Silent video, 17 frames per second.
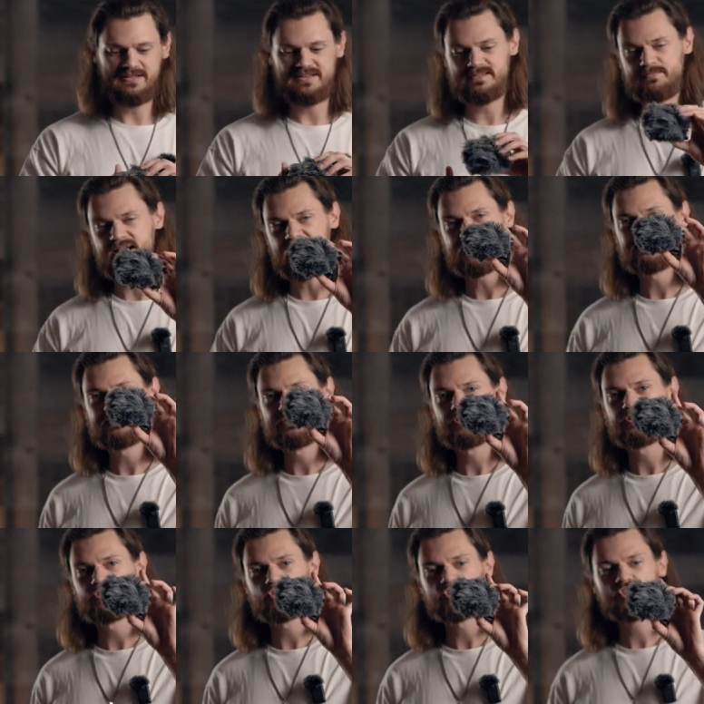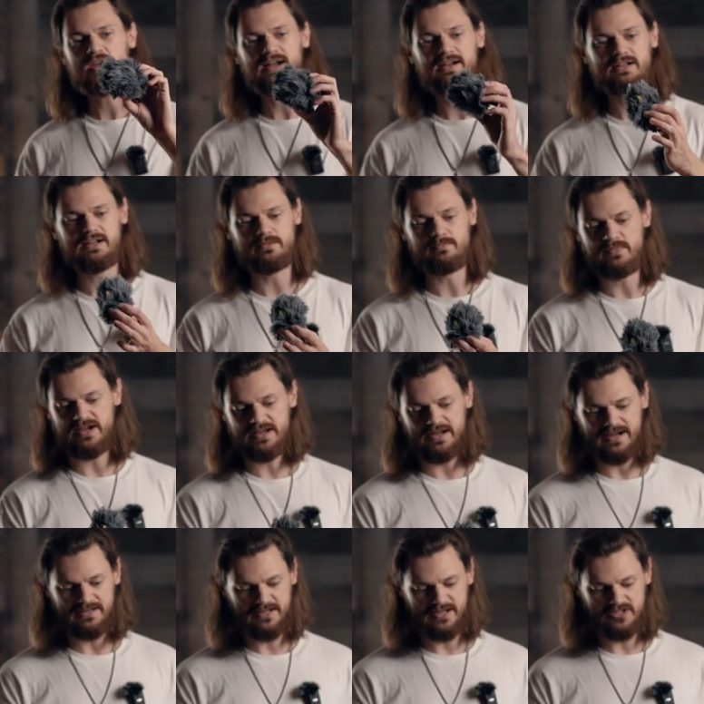is my little shotgun mic
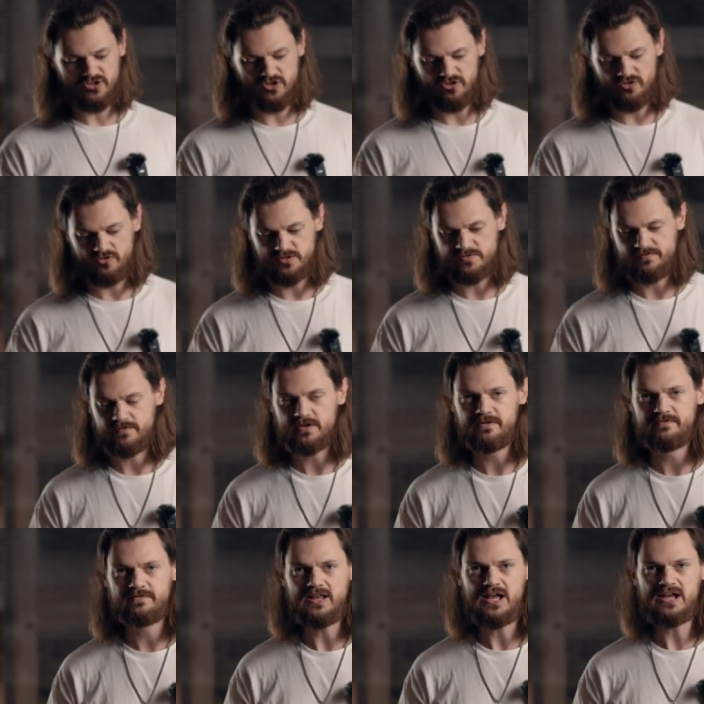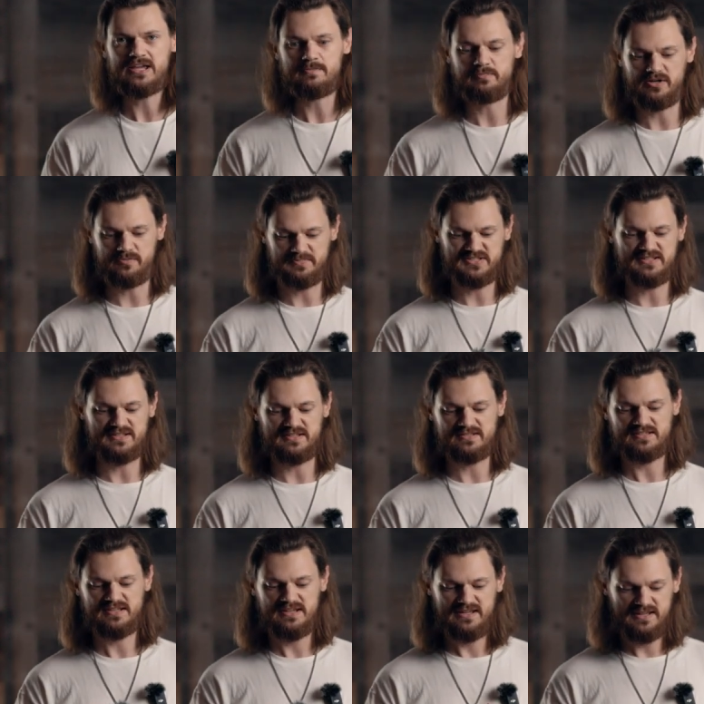I like to use for vlogging
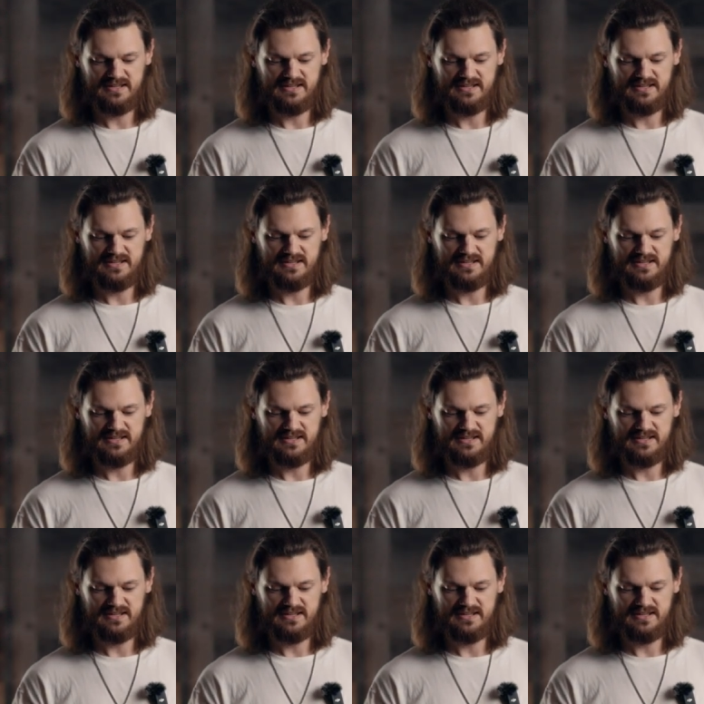purposes.